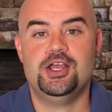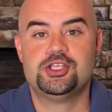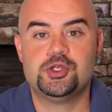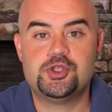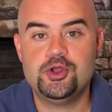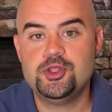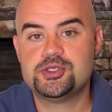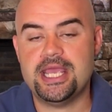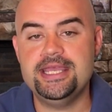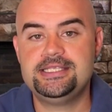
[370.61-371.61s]
So during
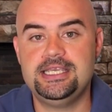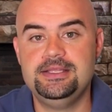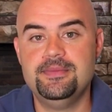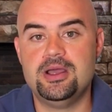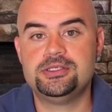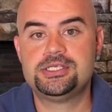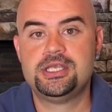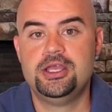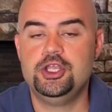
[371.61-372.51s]
those 18 months,